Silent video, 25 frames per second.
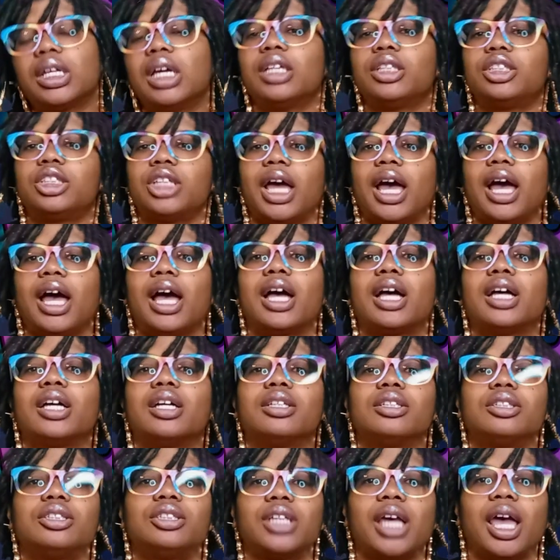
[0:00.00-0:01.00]

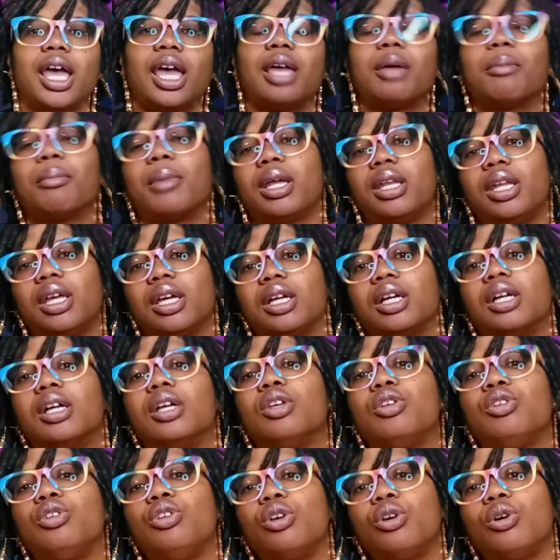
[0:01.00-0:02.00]
Child, shake my nigga,
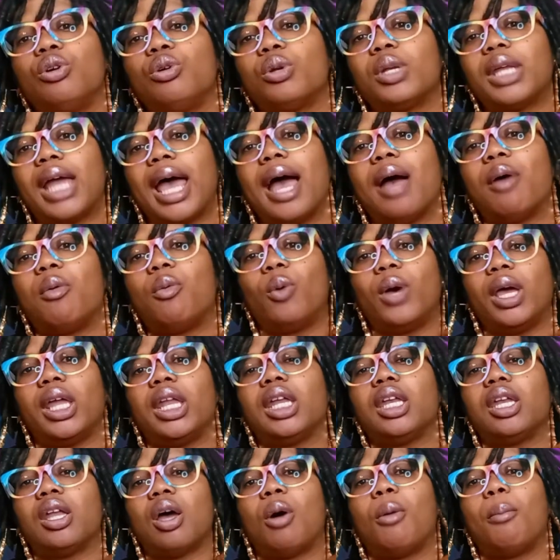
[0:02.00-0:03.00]
you not
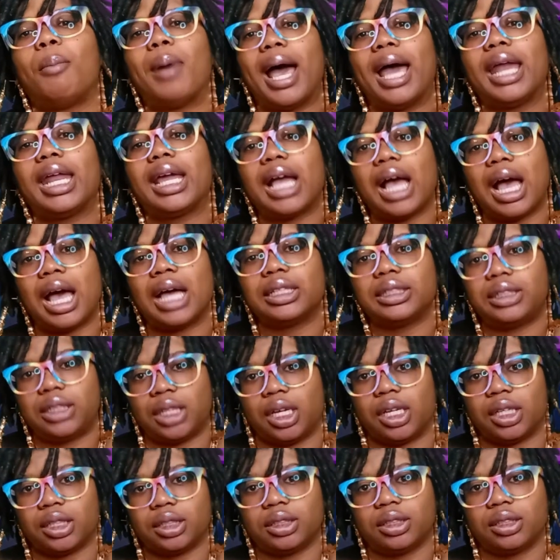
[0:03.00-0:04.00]
winning no body
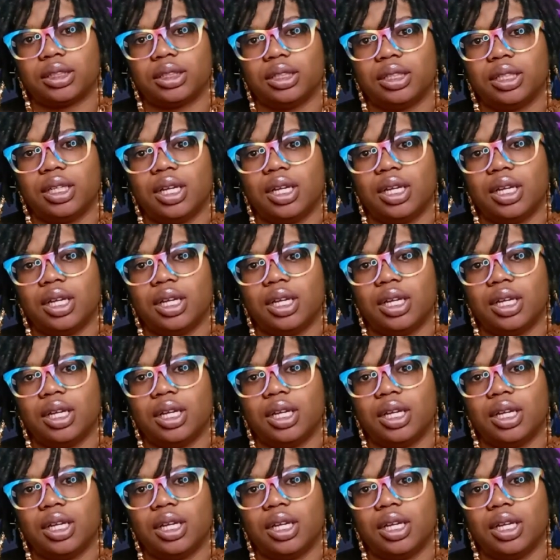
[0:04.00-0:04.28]
contest.